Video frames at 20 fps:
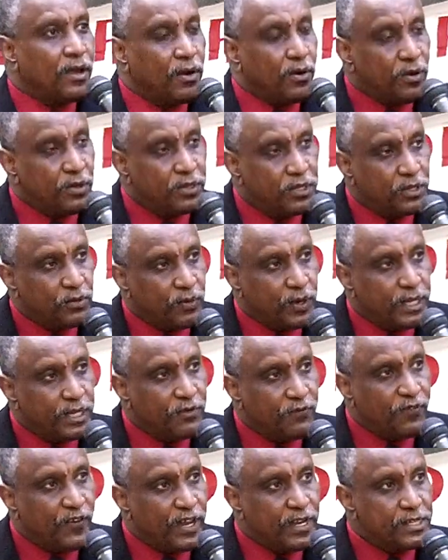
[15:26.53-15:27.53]
On the
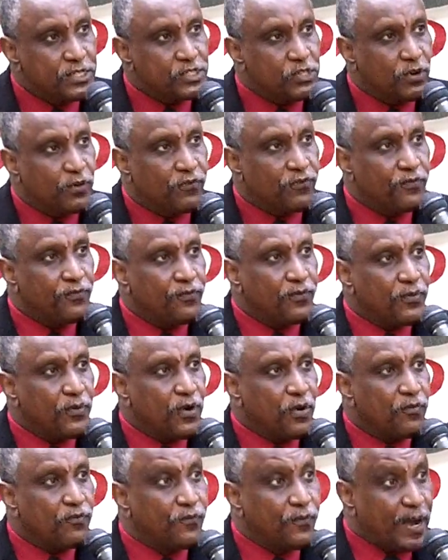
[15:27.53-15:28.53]
21st
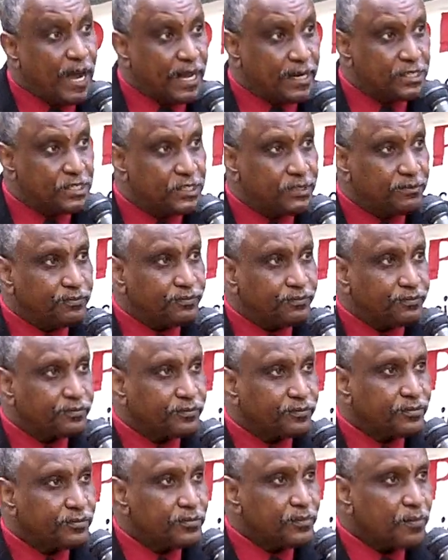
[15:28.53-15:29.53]
of March,
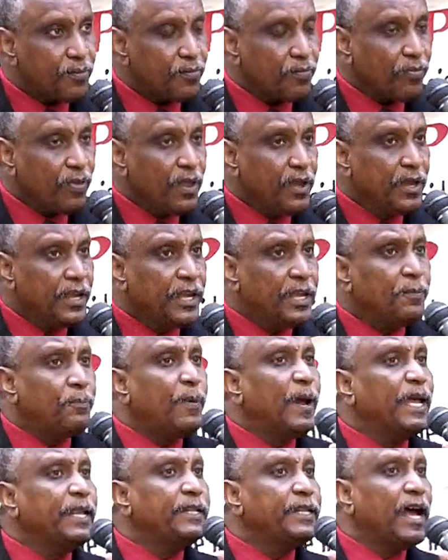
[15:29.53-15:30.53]
he
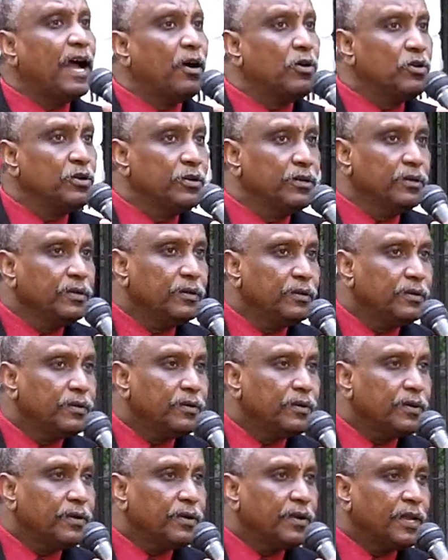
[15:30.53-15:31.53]
burned down
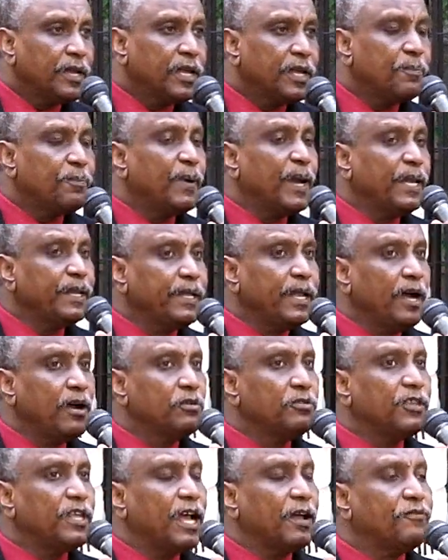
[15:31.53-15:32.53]

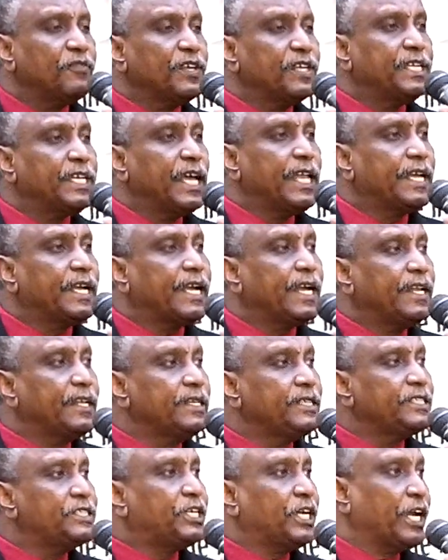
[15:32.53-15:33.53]
the
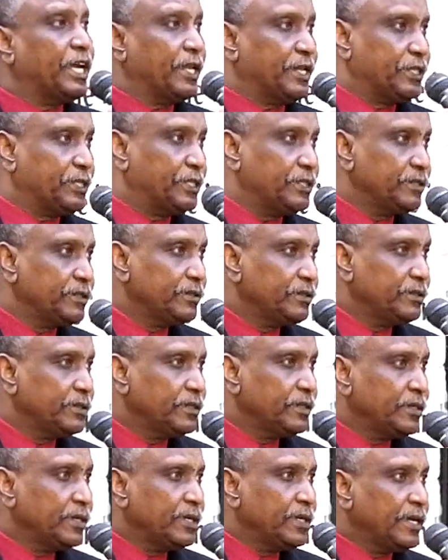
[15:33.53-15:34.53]
Evangelical Church
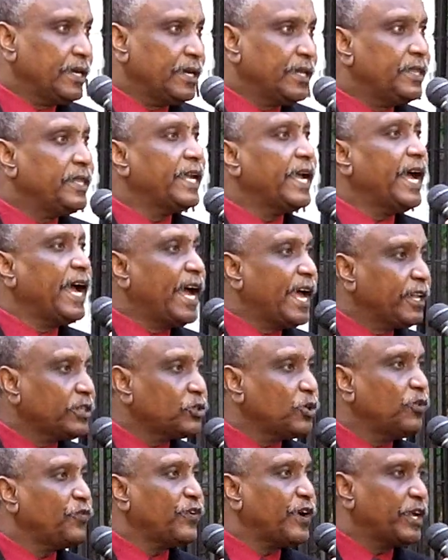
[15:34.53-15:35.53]
in the
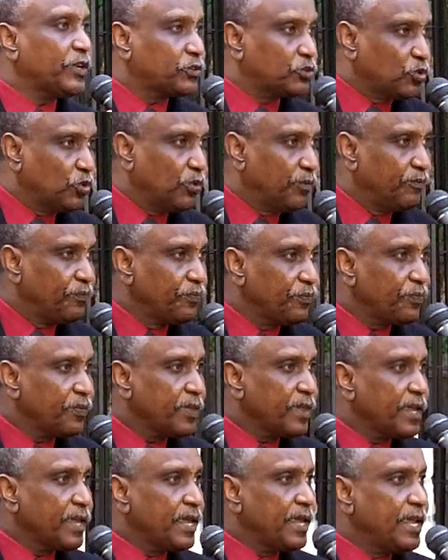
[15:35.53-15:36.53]
heart of Khartoum.
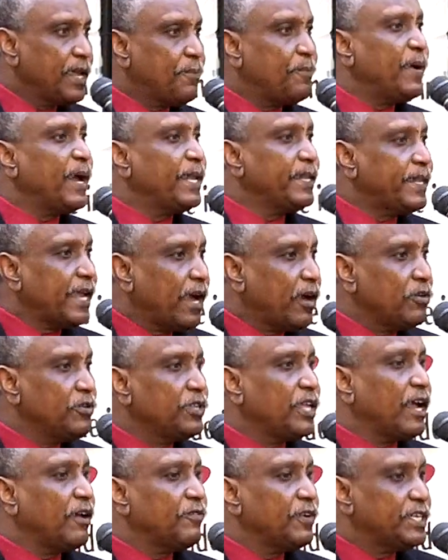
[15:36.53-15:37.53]
He burned
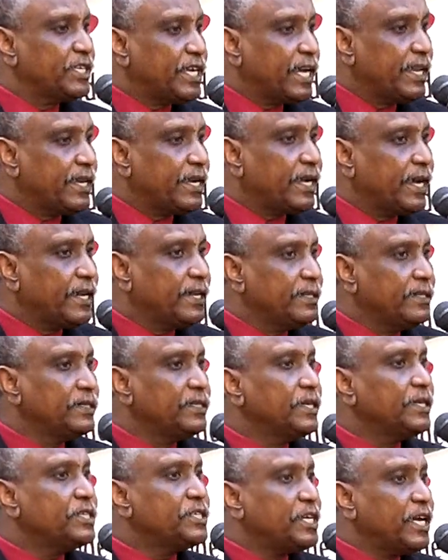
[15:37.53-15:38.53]
down the Evangelical
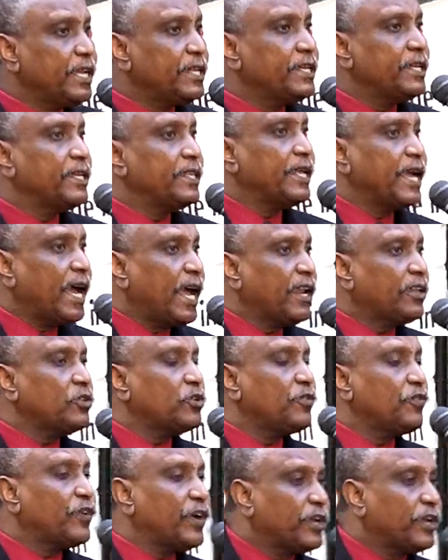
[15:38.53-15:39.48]
Church in the heart of